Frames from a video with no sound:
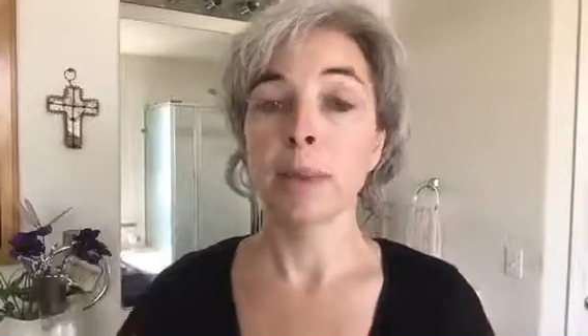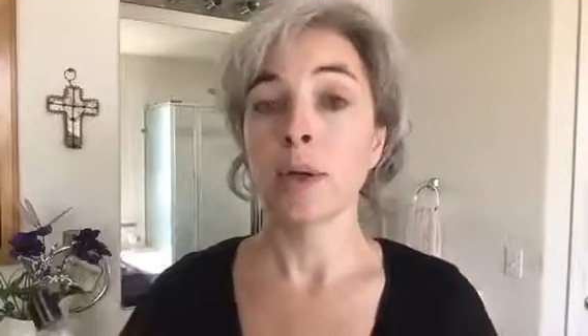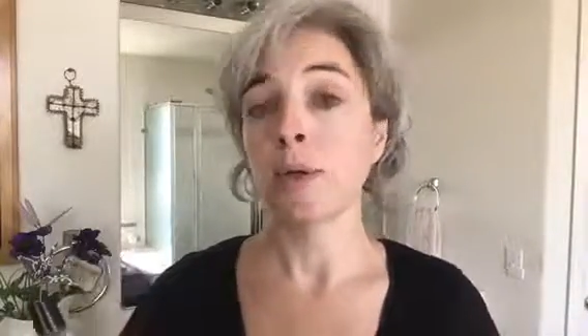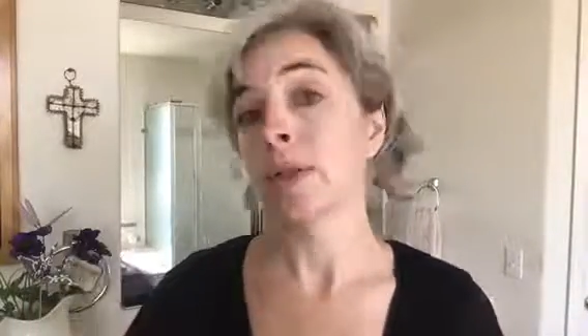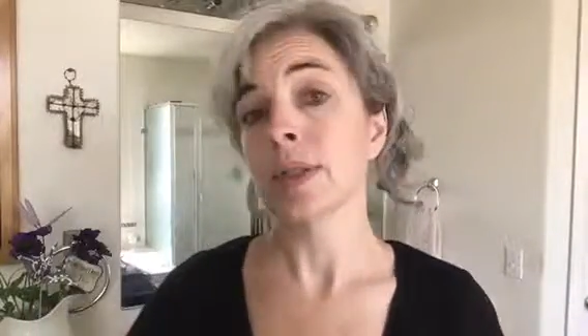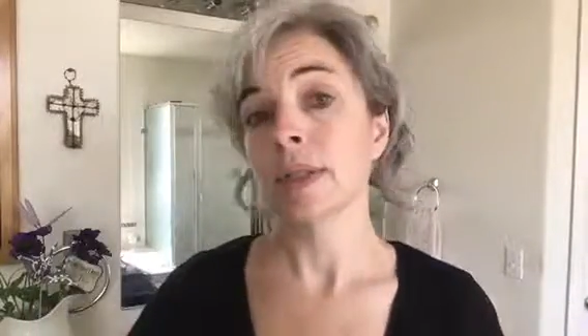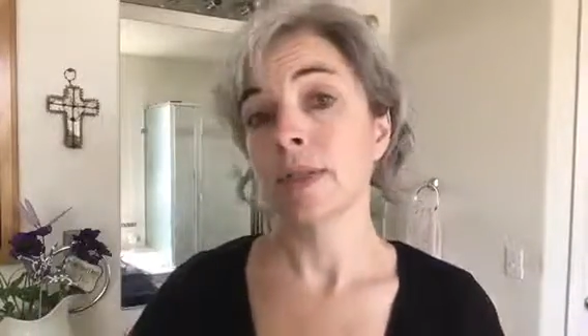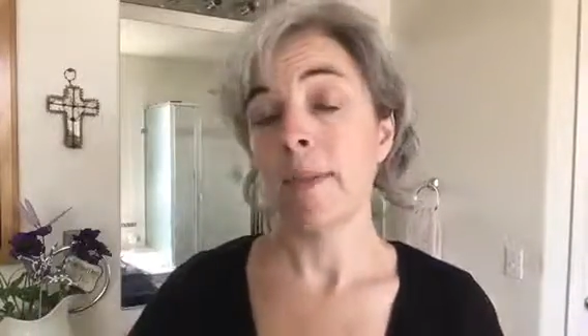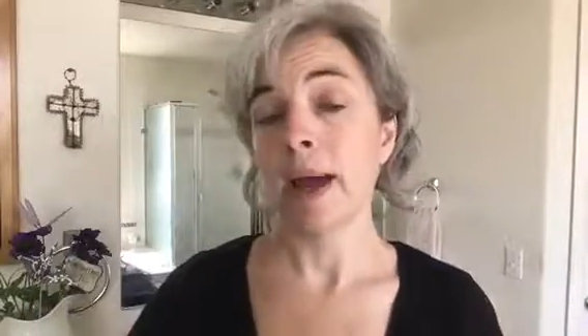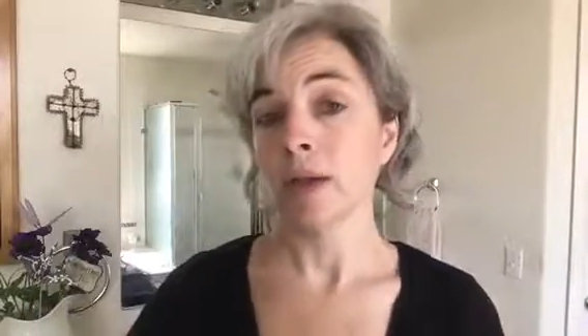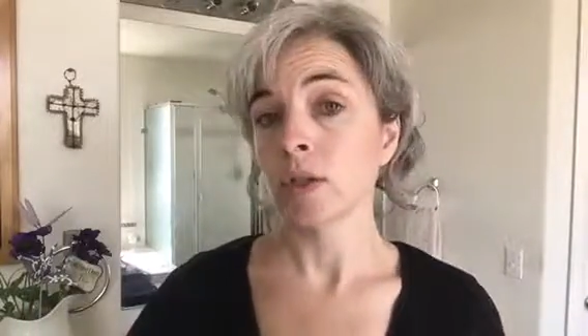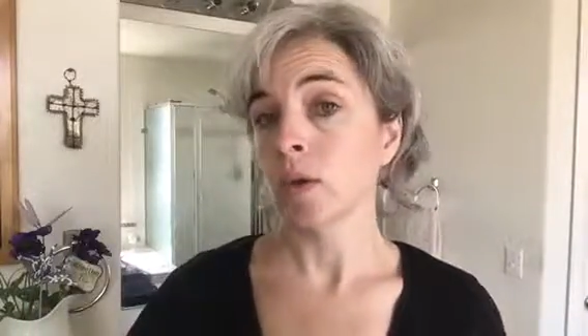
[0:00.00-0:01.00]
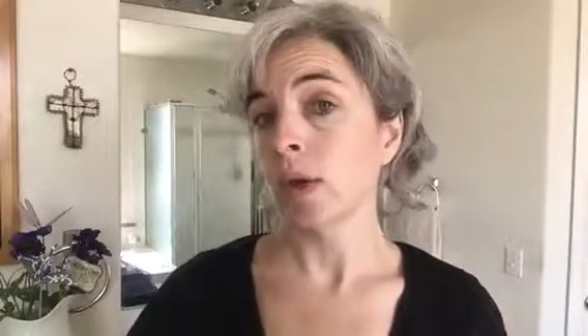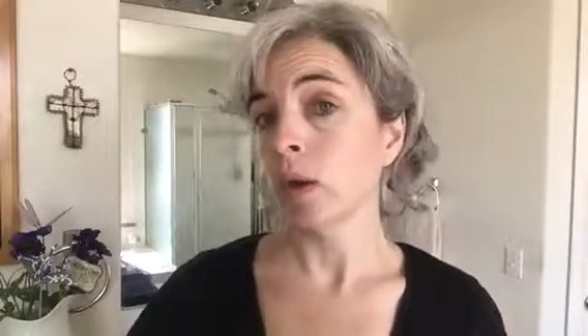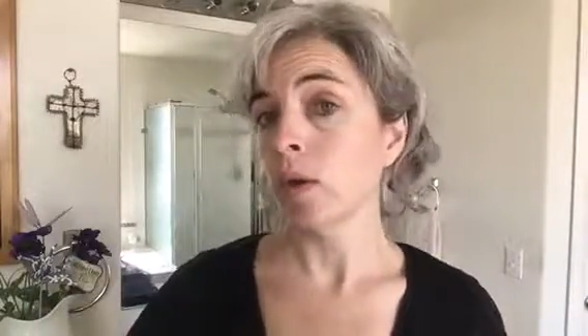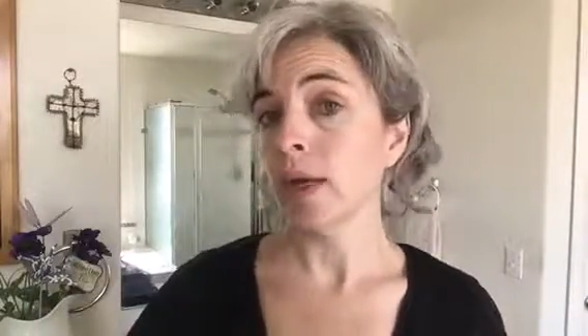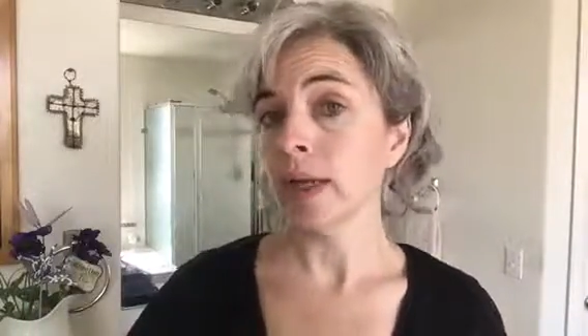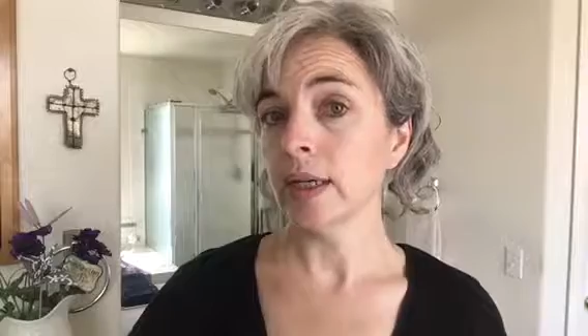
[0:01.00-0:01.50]
posts about
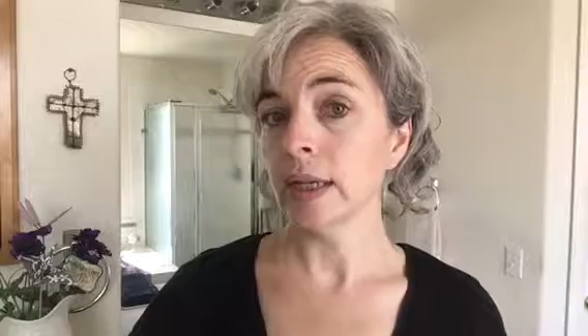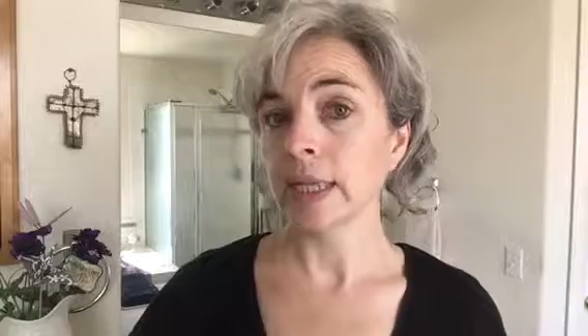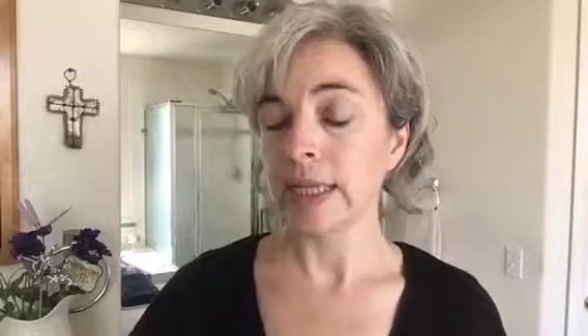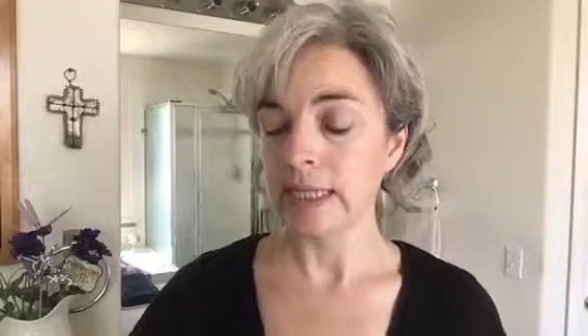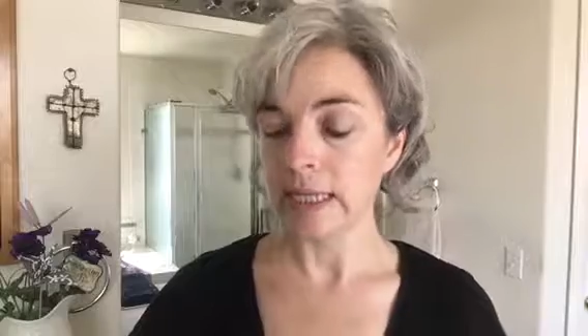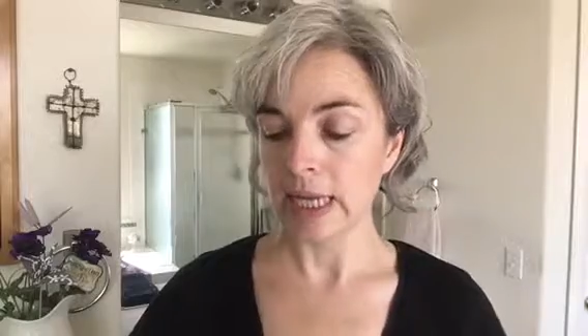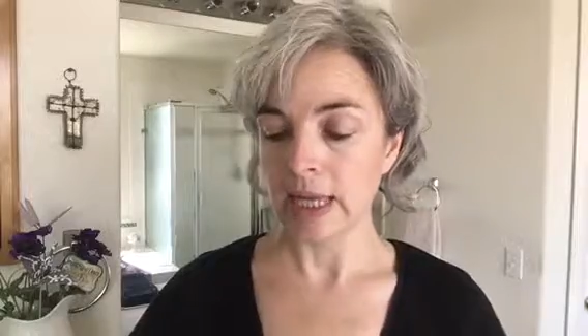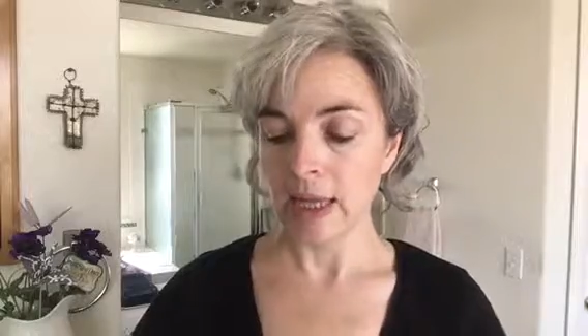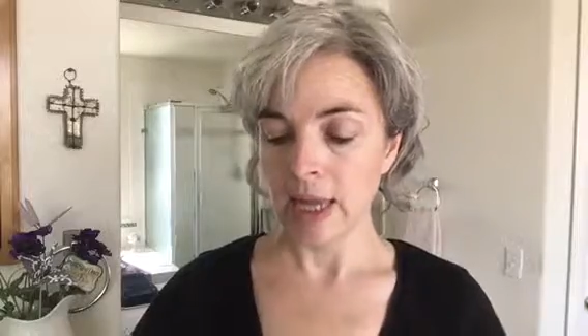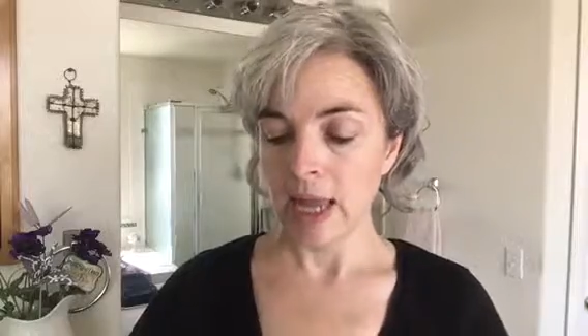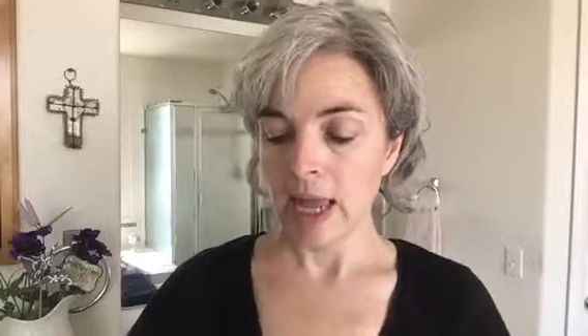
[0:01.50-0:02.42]
doing oil cleansing.